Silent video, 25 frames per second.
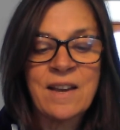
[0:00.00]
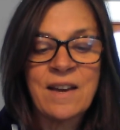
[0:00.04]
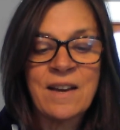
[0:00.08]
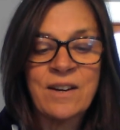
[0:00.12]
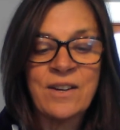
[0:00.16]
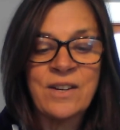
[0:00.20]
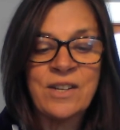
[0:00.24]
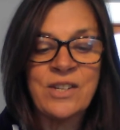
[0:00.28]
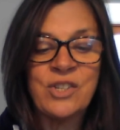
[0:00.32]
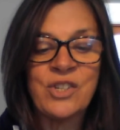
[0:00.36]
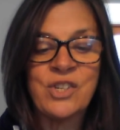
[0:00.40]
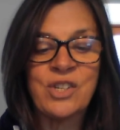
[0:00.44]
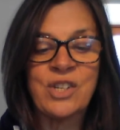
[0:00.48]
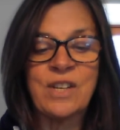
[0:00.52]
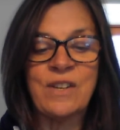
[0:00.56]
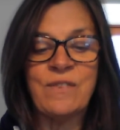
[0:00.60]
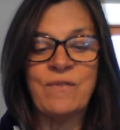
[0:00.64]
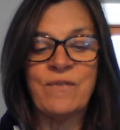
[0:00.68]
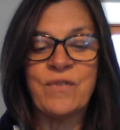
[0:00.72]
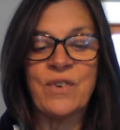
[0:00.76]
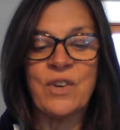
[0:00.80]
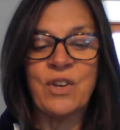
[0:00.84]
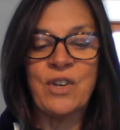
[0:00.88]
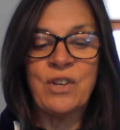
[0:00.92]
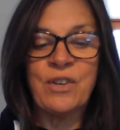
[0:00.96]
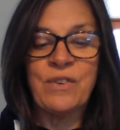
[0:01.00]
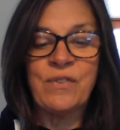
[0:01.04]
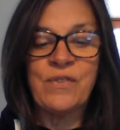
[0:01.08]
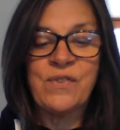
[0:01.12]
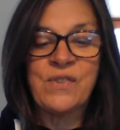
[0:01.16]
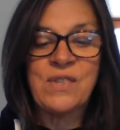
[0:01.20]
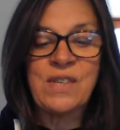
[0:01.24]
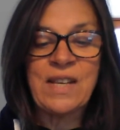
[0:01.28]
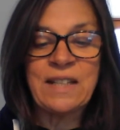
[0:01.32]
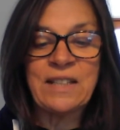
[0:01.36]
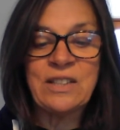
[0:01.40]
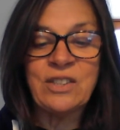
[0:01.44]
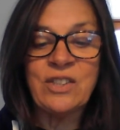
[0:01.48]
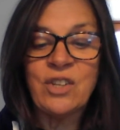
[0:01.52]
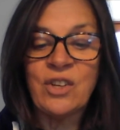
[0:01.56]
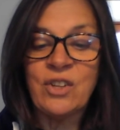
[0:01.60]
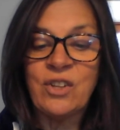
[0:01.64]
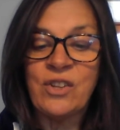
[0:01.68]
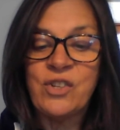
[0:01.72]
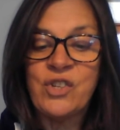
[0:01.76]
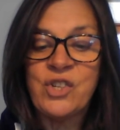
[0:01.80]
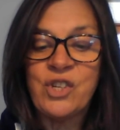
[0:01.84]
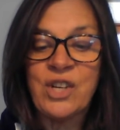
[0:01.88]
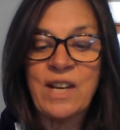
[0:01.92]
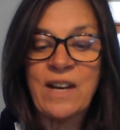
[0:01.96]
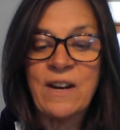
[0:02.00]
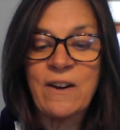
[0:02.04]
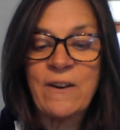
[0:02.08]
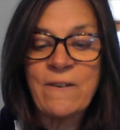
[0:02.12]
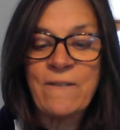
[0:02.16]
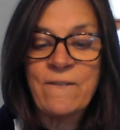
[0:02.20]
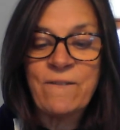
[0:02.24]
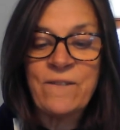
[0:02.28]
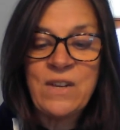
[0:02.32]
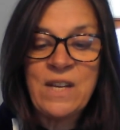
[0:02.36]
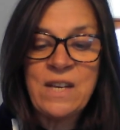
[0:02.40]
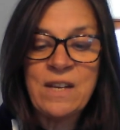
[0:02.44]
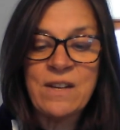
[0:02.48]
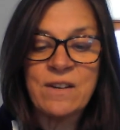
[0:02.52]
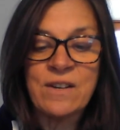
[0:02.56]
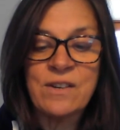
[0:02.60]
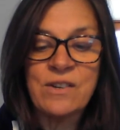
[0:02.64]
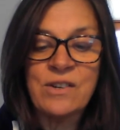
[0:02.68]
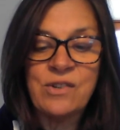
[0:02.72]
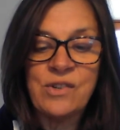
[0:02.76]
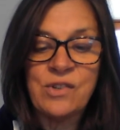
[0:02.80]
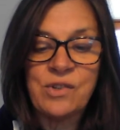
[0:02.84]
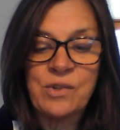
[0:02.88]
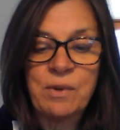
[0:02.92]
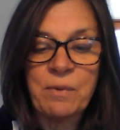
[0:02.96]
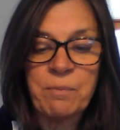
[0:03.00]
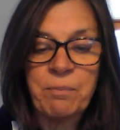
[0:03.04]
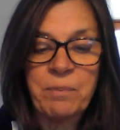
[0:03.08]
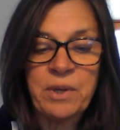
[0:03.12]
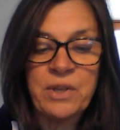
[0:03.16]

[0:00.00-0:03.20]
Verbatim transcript: Courage involves acknowledging our fears,